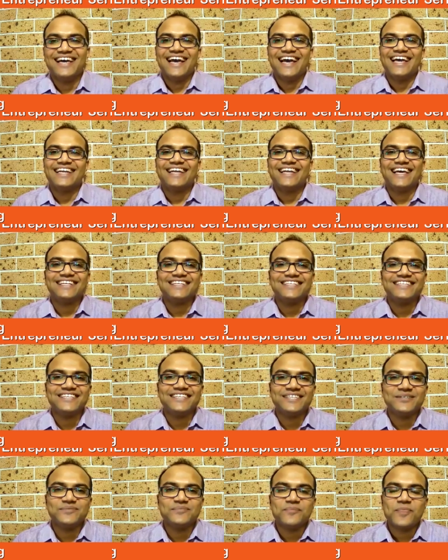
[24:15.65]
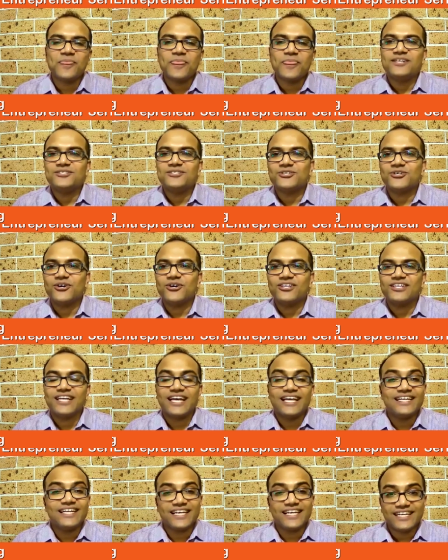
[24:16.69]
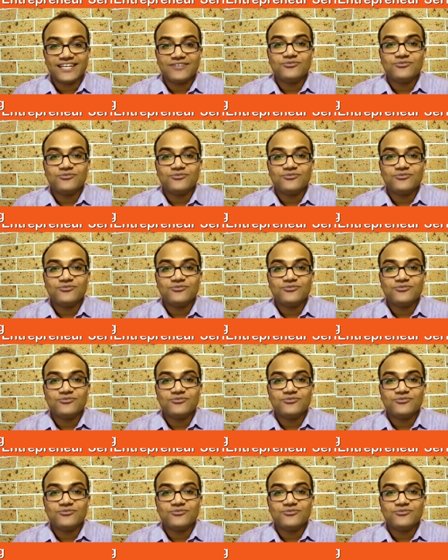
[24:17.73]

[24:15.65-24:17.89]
And Scott, and I